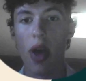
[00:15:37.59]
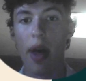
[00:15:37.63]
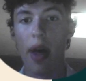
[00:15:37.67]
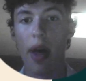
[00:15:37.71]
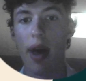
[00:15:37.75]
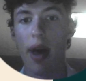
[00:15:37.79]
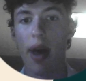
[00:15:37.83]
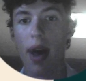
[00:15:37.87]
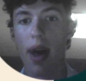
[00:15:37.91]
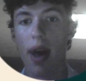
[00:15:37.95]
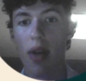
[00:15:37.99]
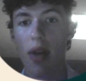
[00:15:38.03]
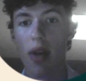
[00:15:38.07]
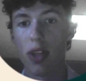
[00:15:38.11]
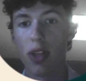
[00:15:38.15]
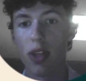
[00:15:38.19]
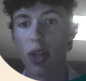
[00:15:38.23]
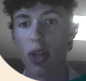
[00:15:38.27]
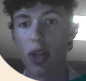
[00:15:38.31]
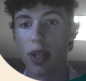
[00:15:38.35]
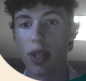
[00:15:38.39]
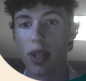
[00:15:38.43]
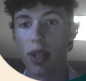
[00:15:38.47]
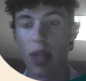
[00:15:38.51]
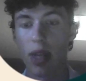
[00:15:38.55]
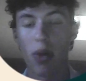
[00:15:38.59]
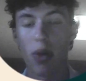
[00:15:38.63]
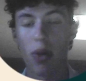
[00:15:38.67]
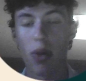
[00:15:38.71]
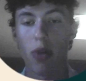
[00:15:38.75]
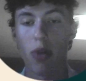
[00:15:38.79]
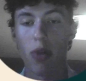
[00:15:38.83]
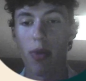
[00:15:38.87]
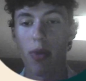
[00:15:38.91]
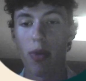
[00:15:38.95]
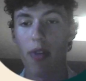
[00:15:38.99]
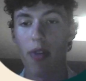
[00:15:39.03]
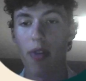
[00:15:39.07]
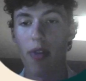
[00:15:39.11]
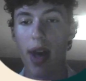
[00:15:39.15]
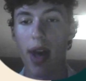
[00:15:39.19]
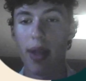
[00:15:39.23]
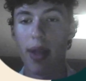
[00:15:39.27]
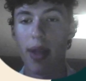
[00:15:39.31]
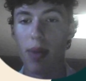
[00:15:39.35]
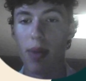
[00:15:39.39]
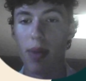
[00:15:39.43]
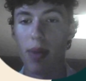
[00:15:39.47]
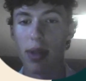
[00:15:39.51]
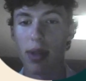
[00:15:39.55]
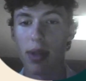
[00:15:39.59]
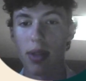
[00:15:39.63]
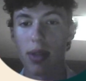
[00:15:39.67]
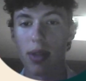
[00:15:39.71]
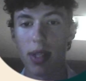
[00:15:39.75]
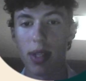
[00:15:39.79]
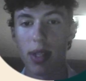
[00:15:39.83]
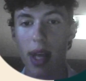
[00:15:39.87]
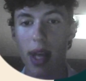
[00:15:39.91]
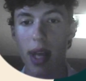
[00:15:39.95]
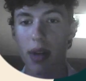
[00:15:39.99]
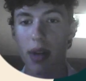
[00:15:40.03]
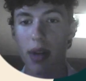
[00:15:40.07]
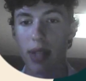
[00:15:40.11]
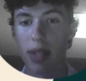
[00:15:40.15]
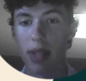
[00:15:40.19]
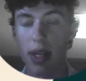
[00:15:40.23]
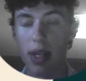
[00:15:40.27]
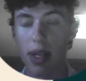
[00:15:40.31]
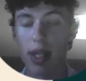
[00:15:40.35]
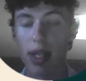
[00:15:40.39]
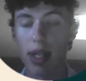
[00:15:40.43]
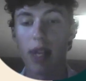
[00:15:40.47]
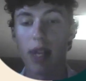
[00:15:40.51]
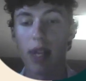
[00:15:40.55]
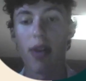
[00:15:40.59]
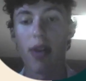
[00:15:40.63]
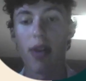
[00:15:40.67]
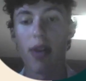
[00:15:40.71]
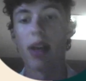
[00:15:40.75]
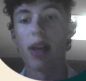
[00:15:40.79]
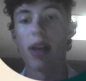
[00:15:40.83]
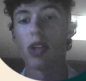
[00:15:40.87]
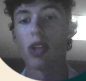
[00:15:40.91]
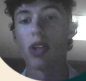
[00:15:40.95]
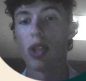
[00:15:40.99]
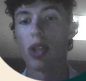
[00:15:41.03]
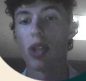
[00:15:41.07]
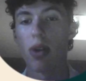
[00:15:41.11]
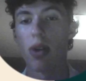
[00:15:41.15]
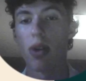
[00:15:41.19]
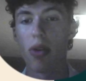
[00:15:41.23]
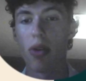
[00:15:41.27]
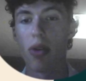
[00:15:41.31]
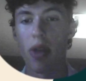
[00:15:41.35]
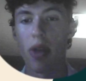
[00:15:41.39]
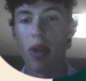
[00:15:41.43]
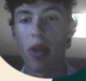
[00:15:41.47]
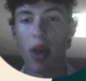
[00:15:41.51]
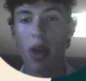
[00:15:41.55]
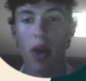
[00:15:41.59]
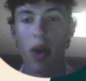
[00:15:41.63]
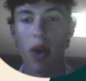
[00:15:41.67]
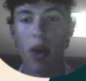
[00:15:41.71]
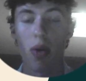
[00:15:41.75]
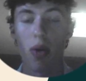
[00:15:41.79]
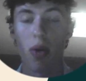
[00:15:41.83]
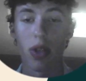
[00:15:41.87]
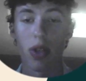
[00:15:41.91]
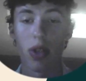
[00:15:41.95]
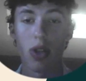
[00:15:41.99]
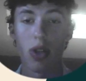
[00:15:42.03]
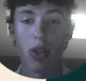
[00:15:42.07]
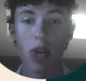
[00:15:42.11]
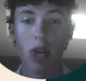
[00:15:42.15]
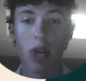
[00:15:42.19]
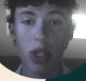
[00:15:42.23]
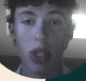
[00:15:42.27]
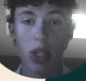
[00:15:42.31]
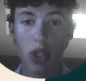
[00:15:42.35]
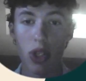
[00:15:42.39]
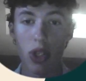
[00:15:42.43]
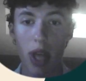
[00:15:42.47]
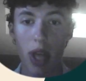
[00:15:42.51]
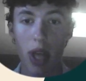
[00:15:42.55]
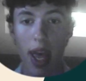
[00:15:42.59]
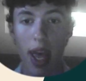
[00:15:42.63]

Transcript: The sugar is unloaded from the phylum into the cells that are needed for energy growth or storage.